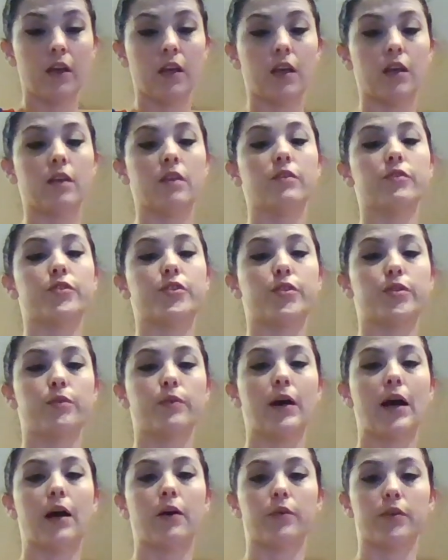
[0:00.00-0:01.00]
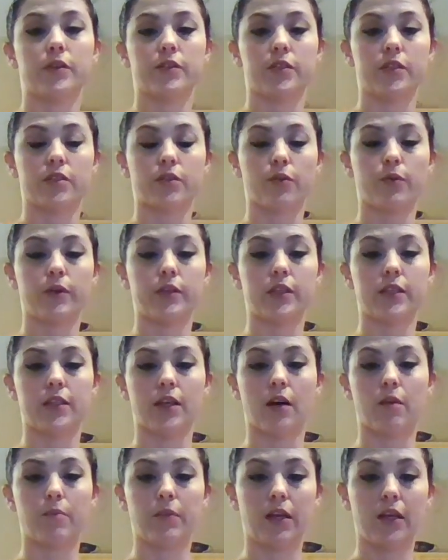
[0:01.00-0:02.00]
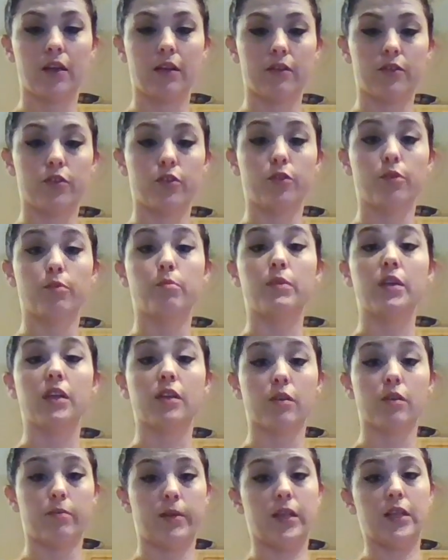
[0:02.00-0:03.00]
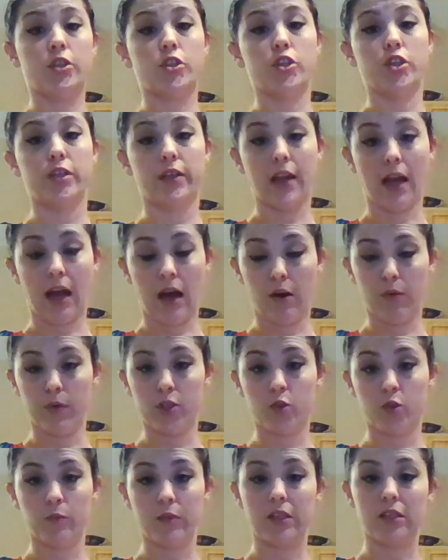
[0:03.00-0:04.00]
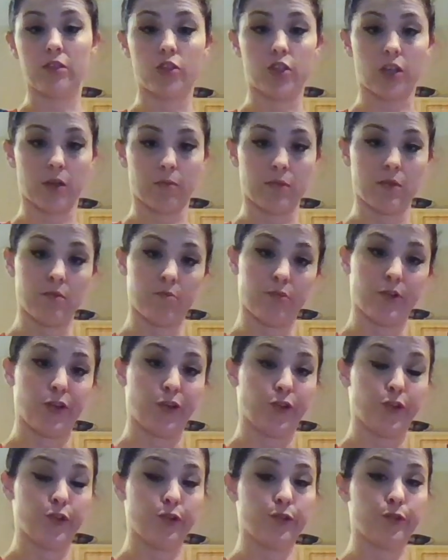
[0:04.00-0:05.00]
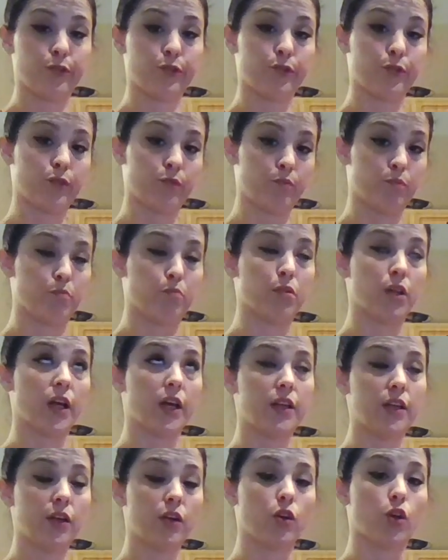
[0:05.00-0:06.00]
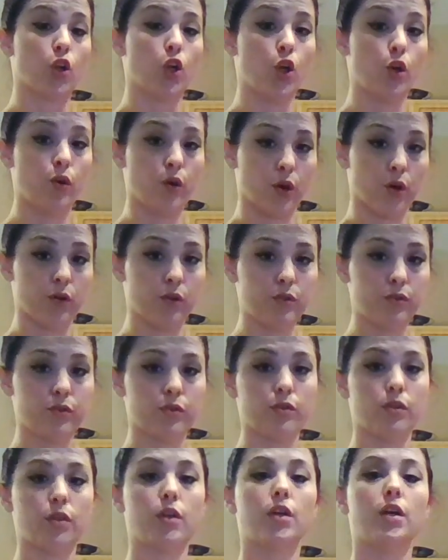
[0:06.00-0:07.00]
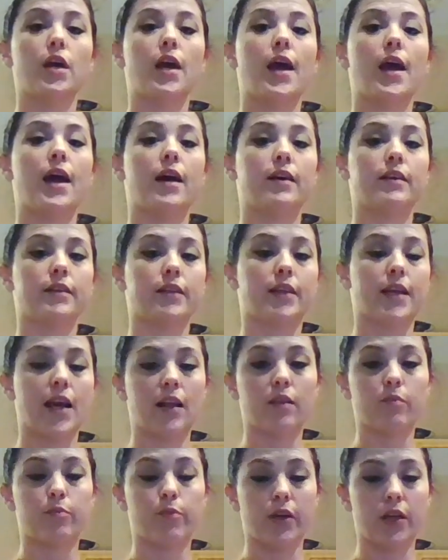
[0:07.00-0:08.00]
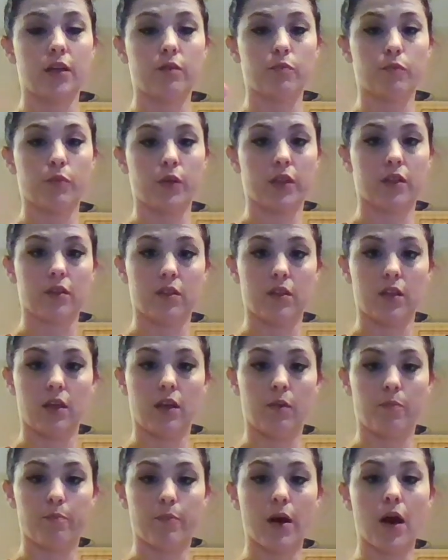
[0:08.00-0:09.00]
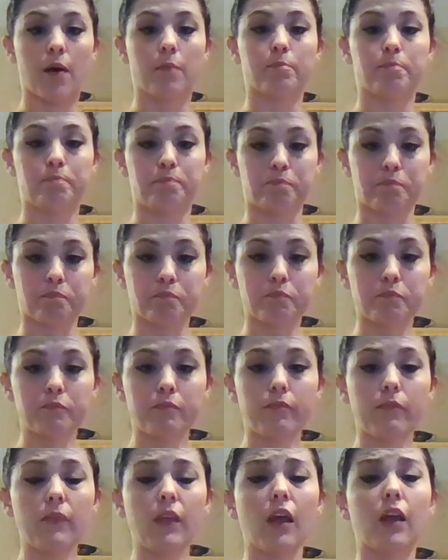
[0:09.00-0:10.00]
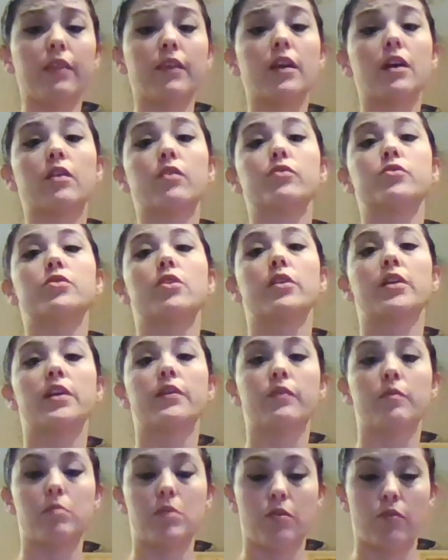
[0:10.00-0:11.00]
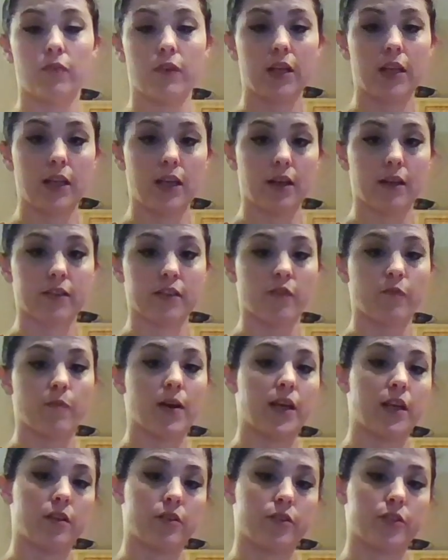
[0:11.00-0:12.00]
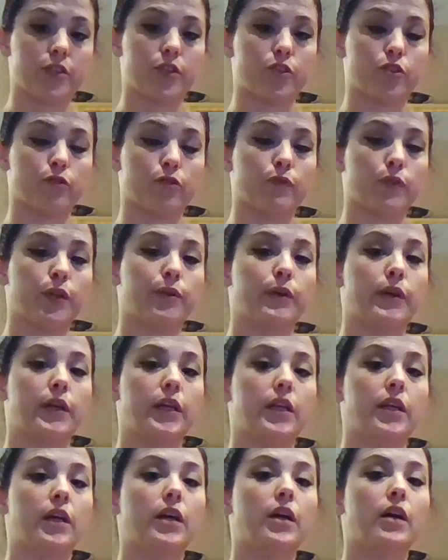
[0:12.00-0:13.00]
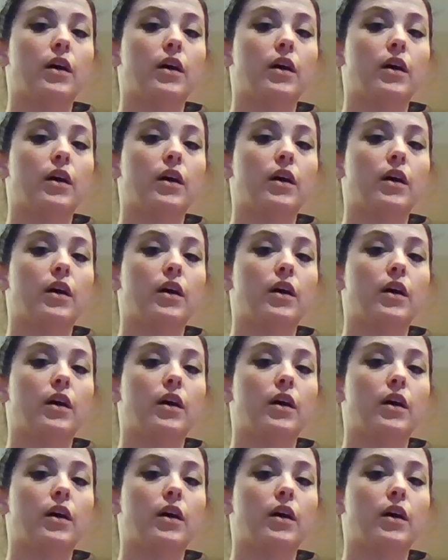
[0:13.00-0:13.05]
In 2 hours, it's going to tell me to meter BG now, which means check my blood glucose and calibrate it with the pump. And then it'll start giving me readings of my interstitial fluid